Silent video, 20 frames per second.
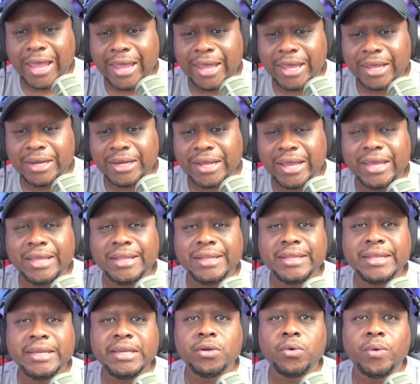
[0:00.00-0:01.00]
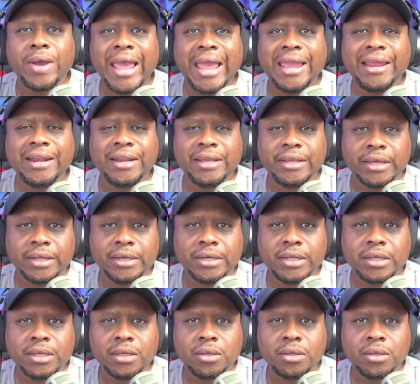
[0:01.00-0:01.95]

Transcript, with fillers: an illegal alien